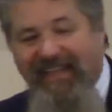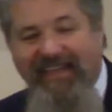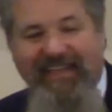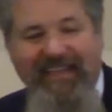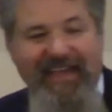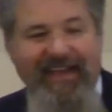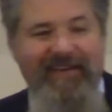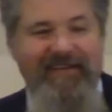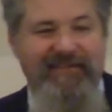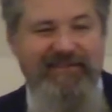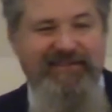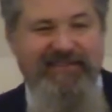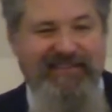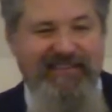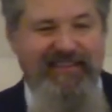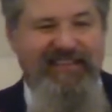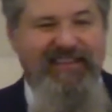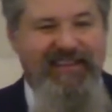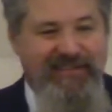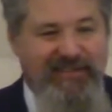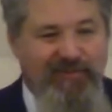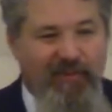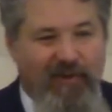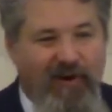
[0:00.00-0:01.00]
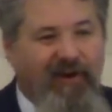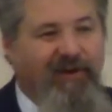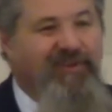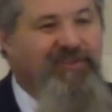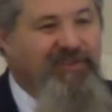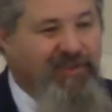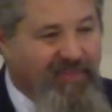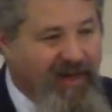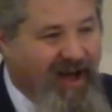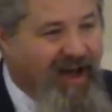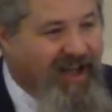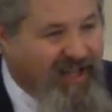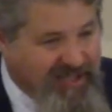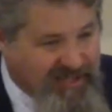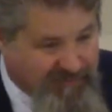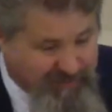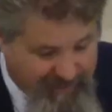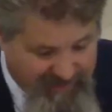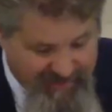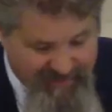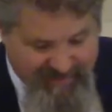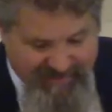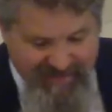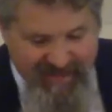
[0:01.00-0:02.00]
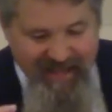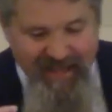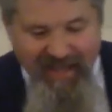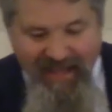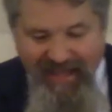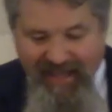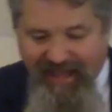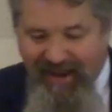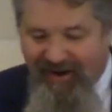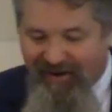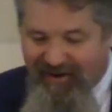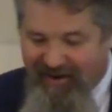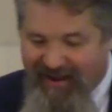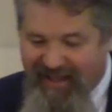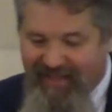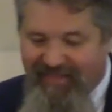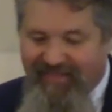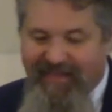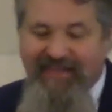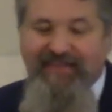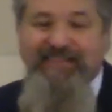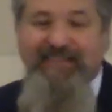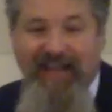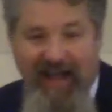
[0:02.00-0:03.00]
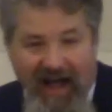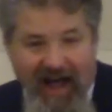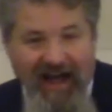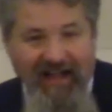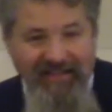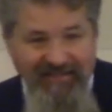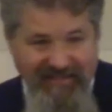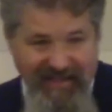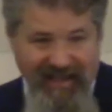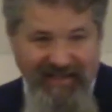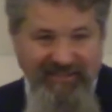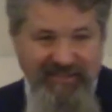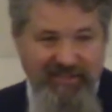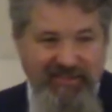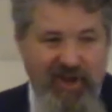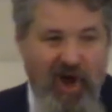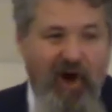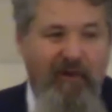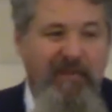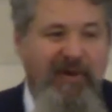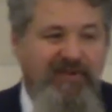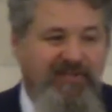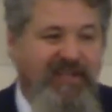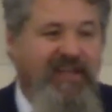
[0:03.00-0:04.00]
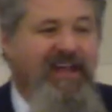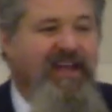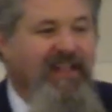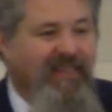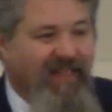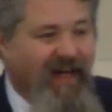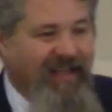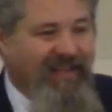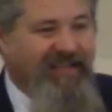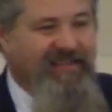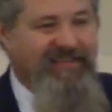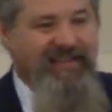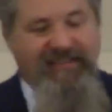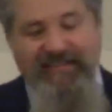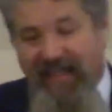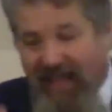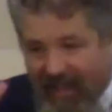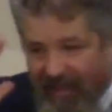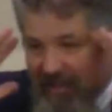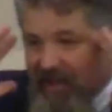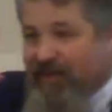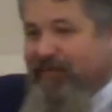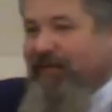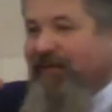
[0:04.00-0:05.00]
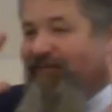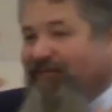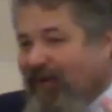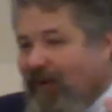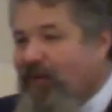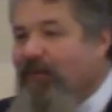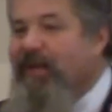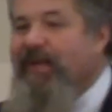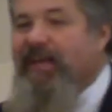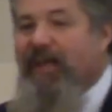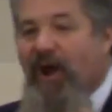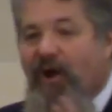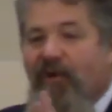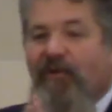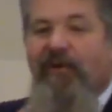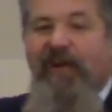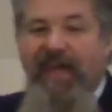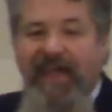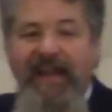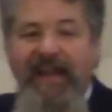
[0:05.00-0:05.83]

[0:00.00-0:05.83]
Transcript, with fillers: he gives this word to the husbands here in this context. It's almost like he says, hey, before we go